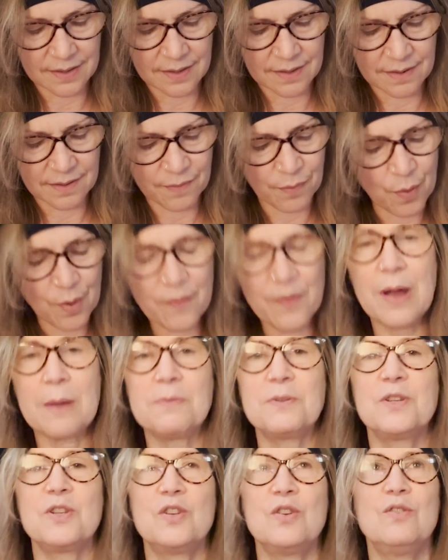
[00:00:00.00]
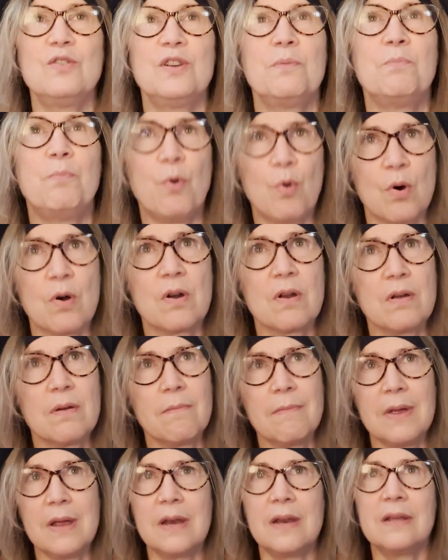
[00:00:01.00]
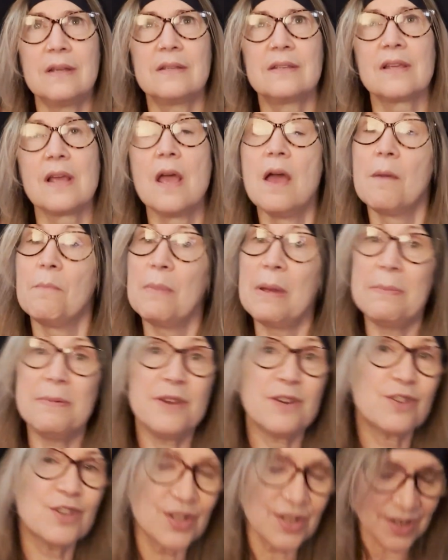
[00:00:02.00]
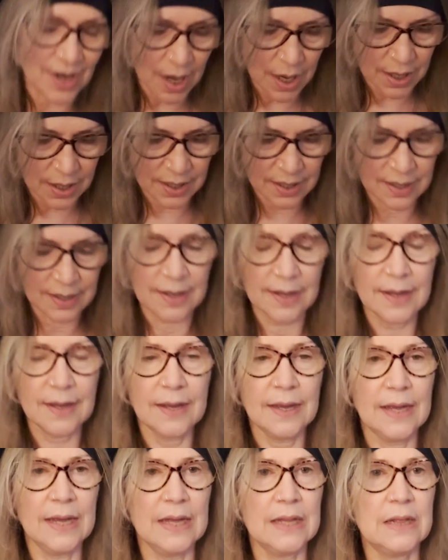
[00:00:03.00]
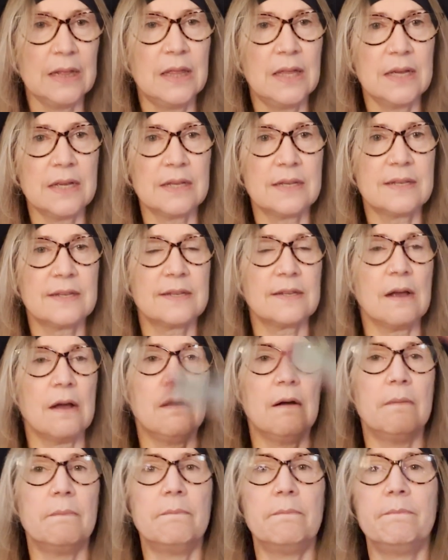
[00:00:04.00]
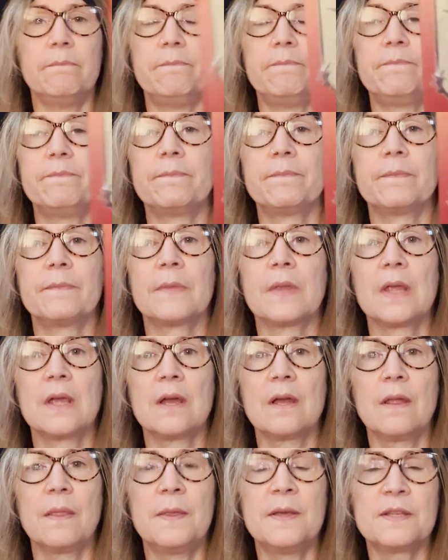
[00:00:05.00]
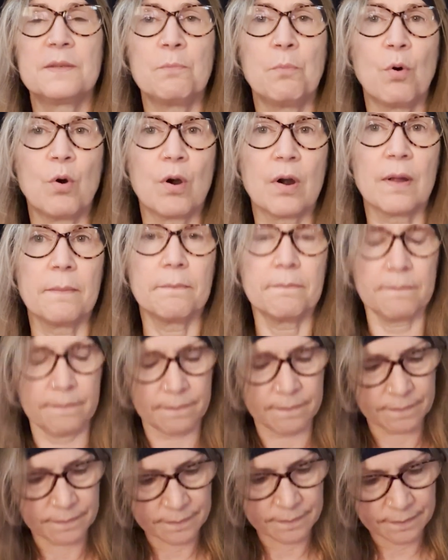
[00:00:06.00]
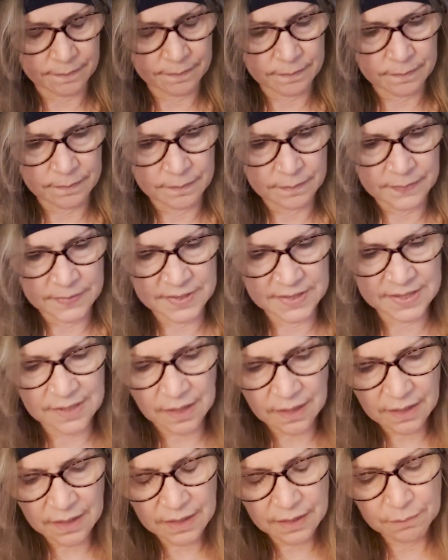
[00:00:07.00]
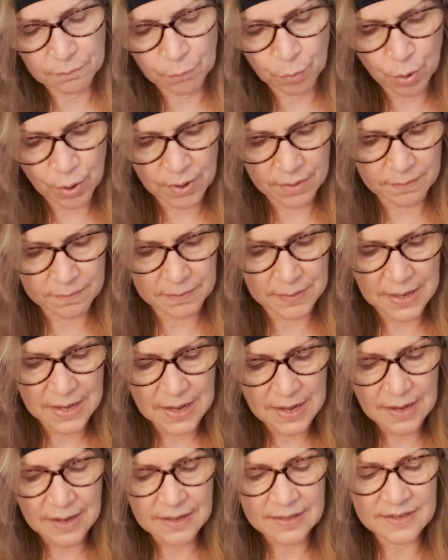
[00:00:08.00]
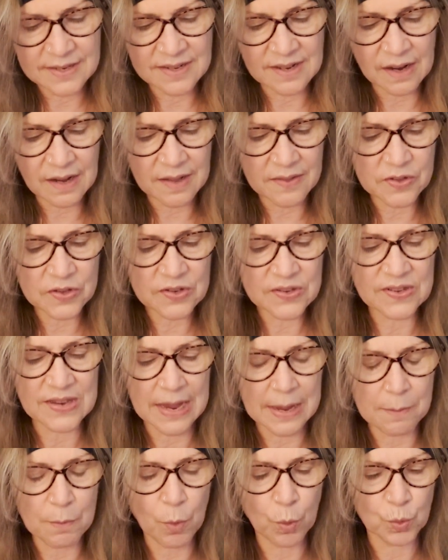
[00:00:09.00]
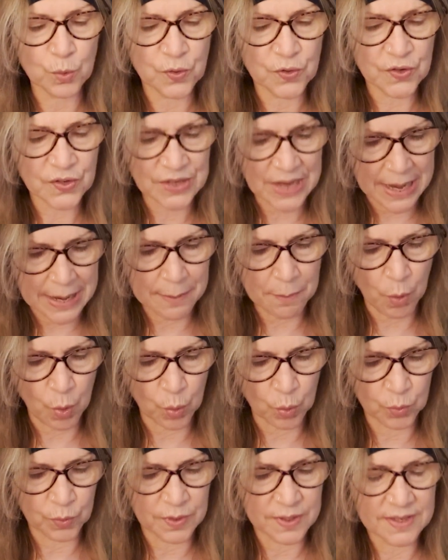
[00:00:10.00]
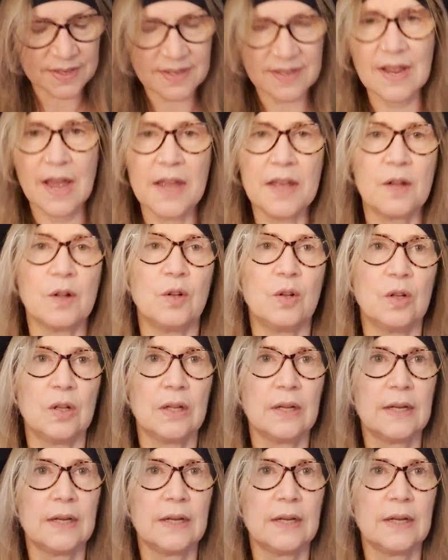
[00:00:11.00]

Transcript: Four of Cups is usually boredom. It is, maybe you're stuck in this, this boredom. Stuck in boredom. Stuck in the same old, this cycle.